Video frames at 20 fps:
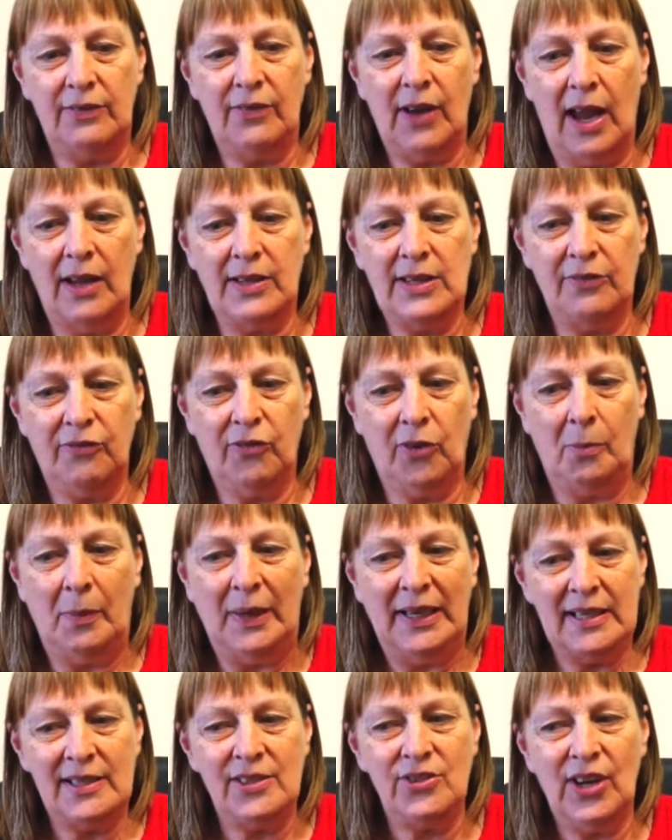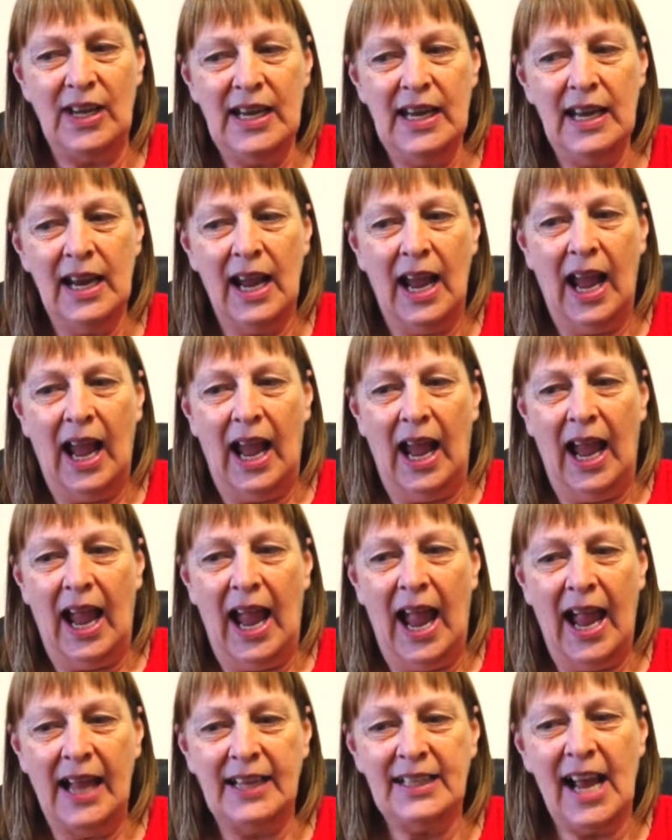a different ministry.
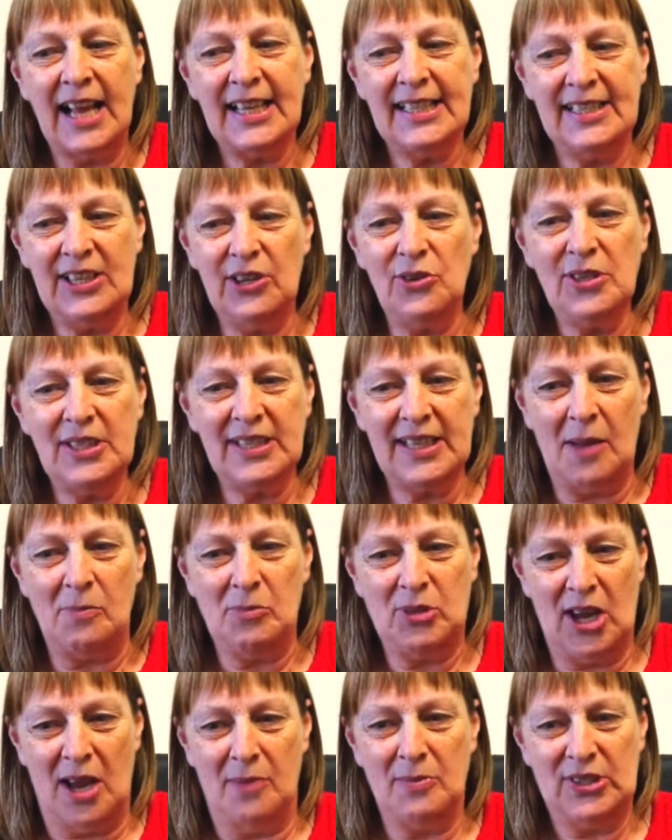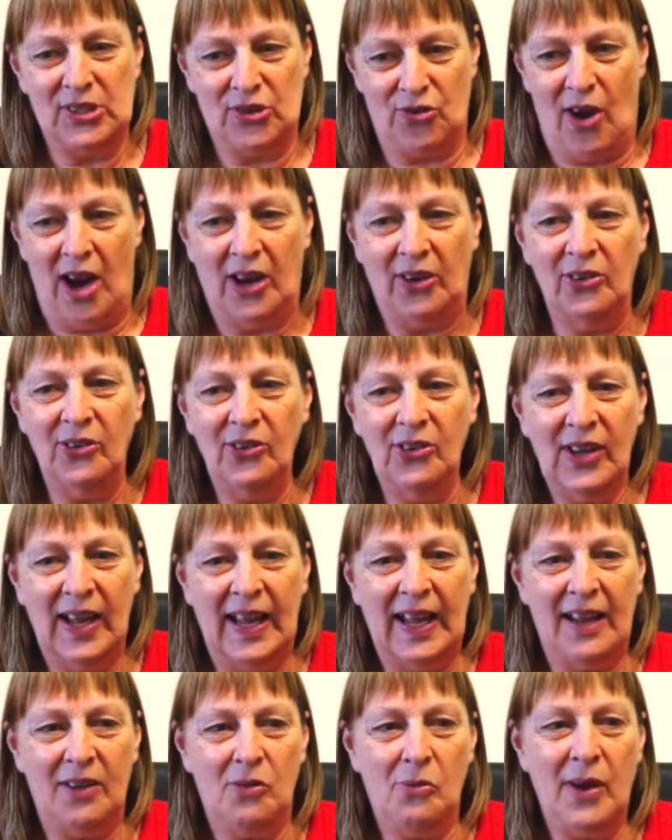And I still sometimes struggle
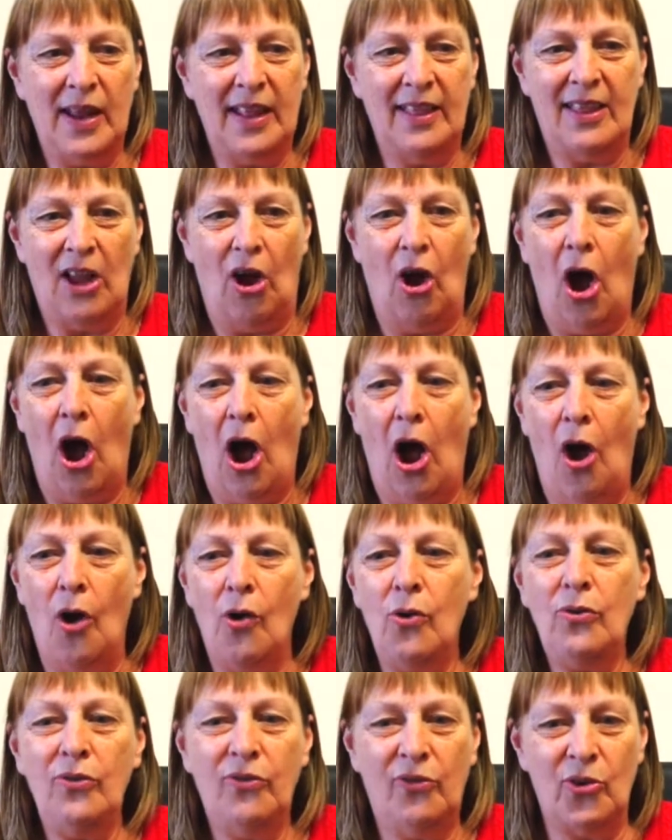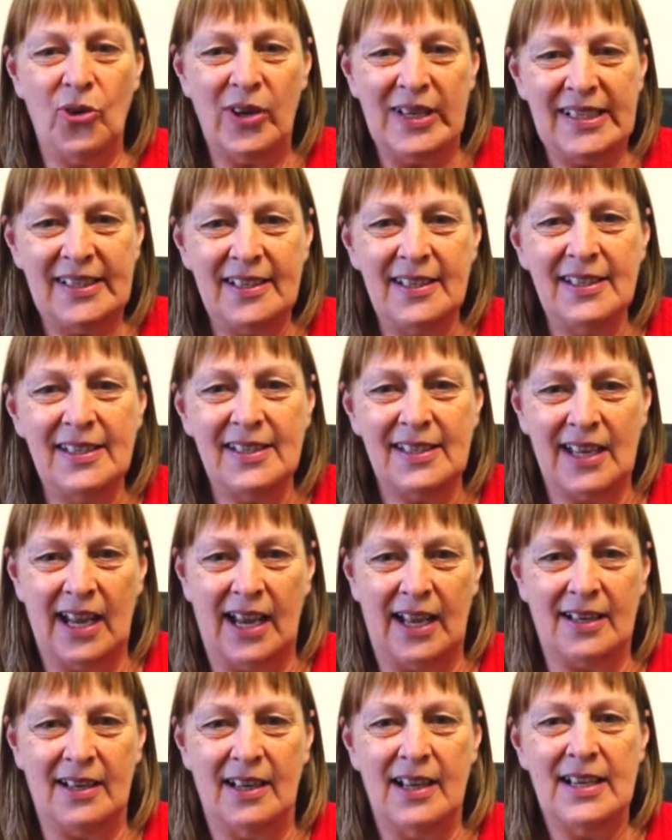with the old voices
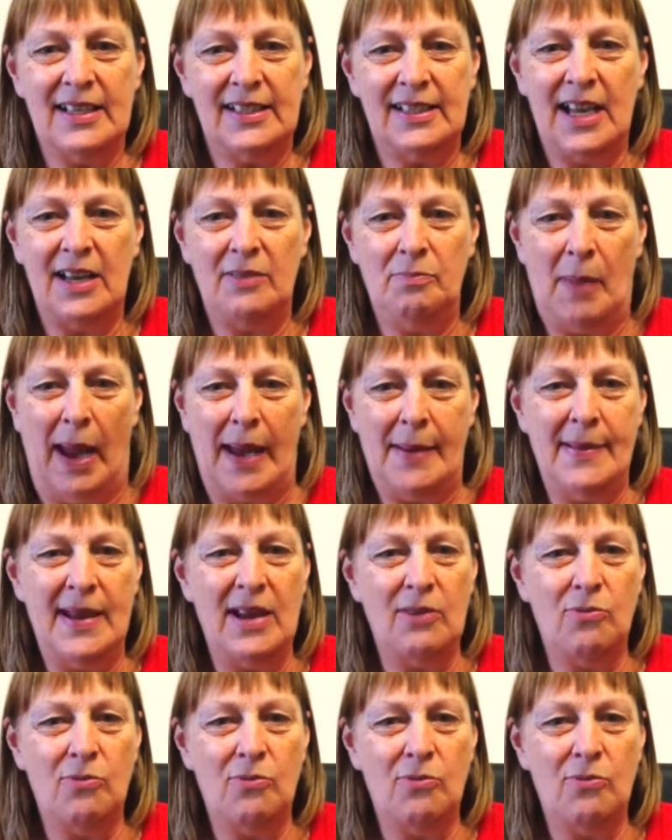that said maybe a